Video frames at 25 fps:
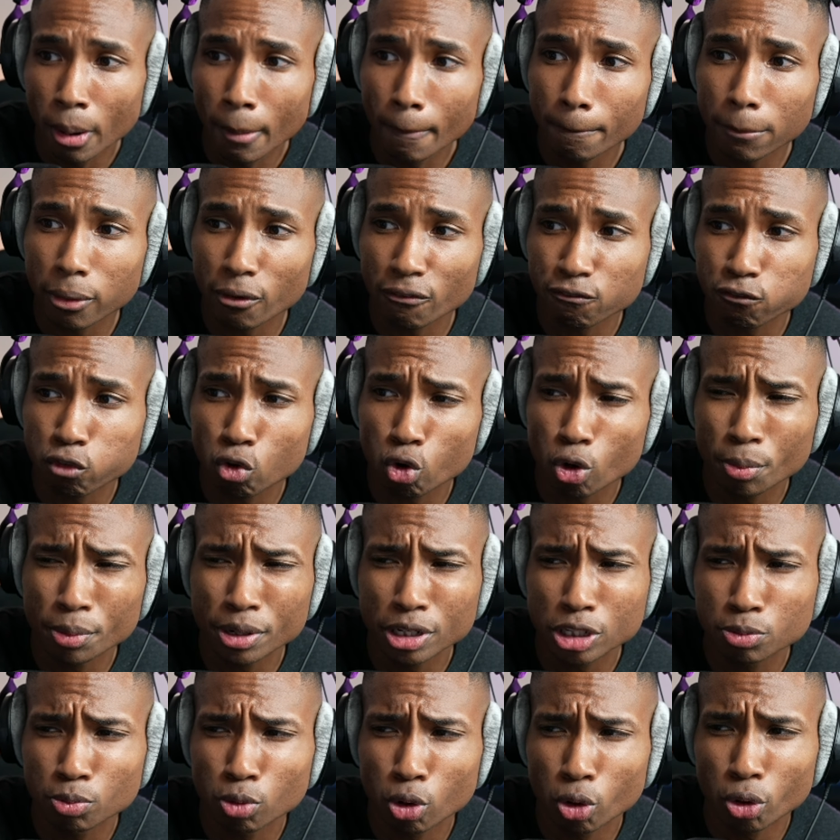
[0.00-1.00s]

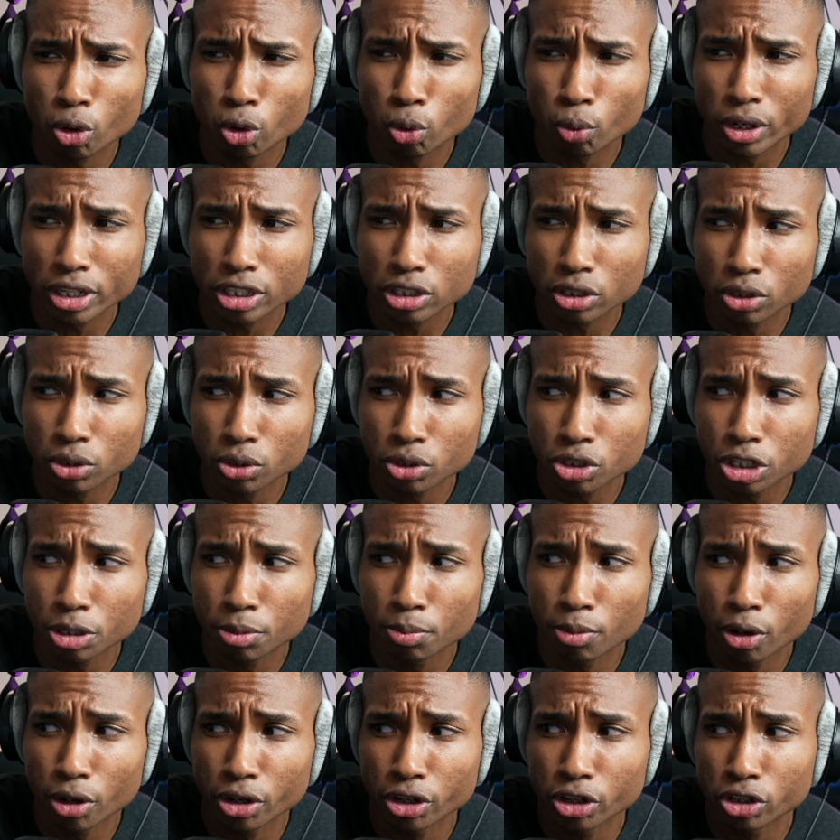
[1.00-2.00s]
performance mode or resolution
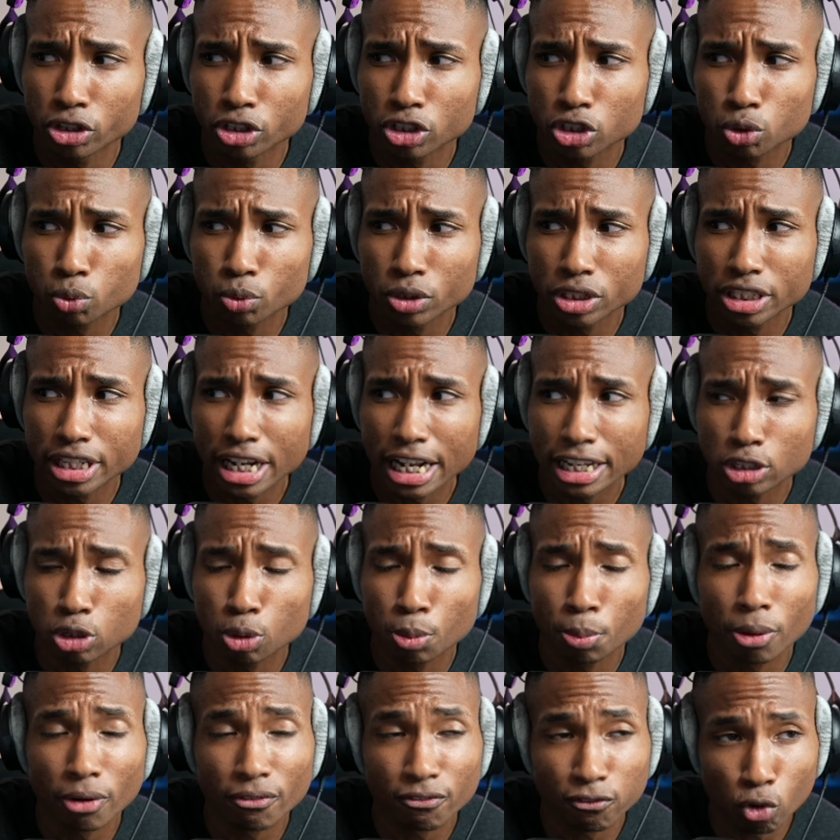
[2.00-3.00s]
mode, and you're going to switch that to
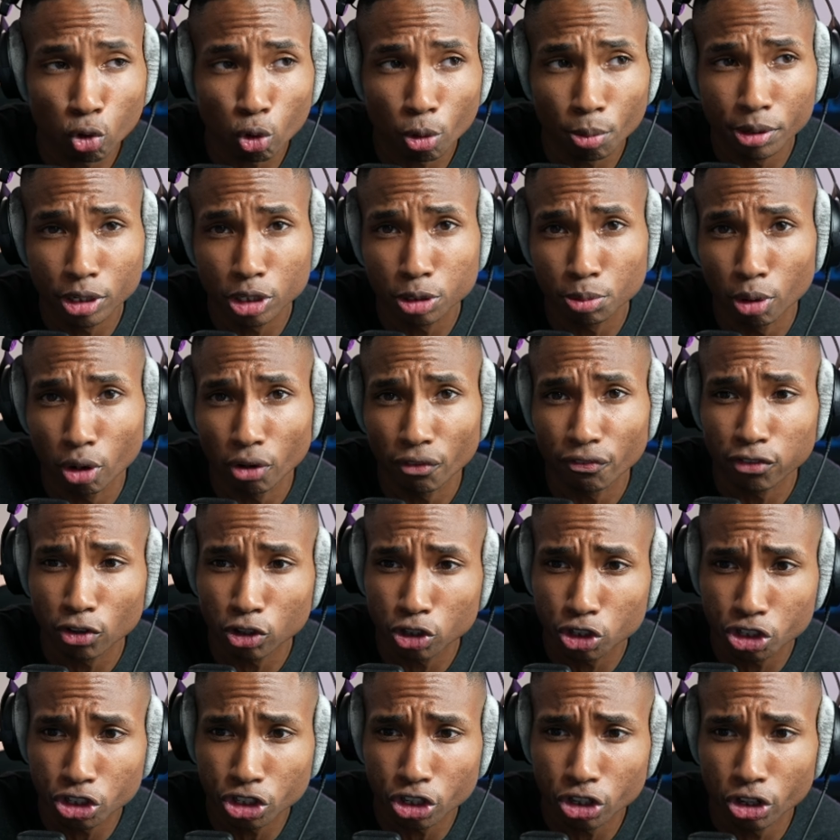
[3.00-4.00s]
performance mode for
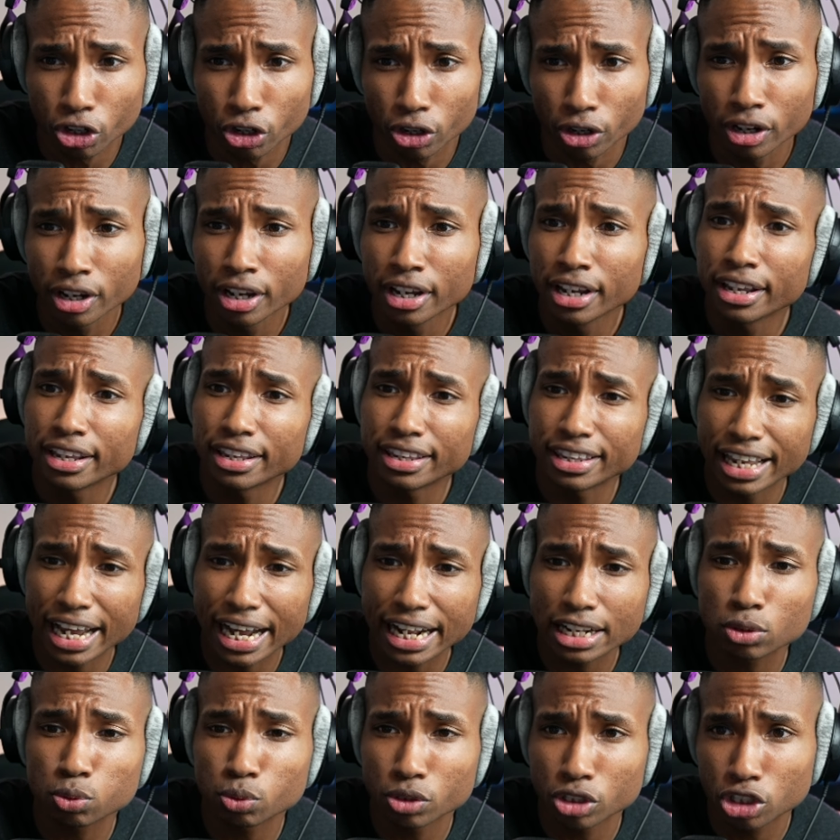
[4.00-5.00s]
sure.
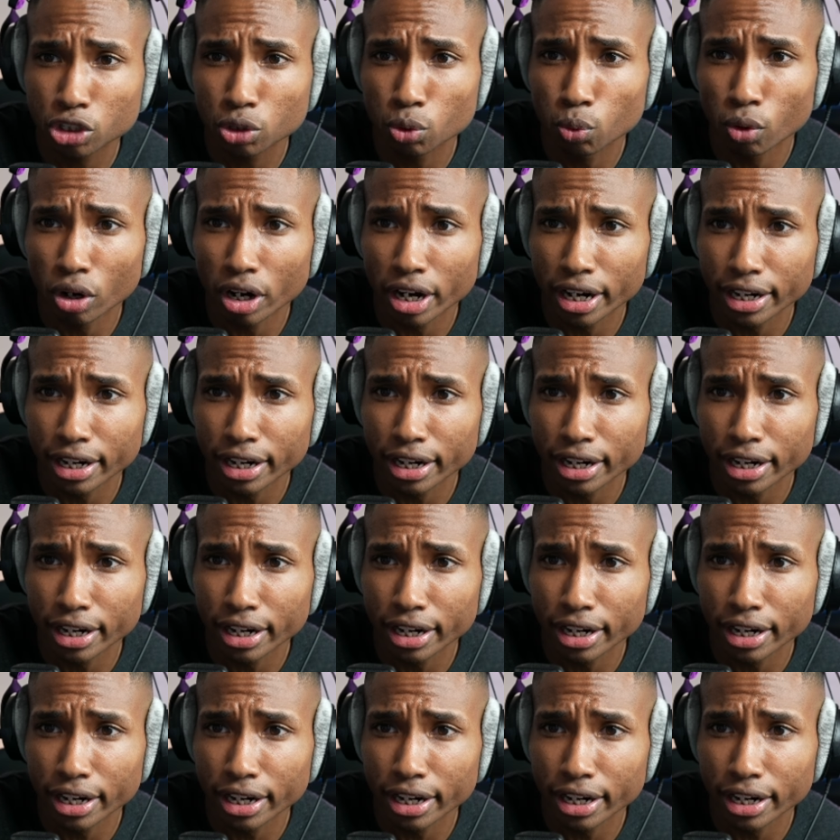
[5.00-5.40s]
That's what you want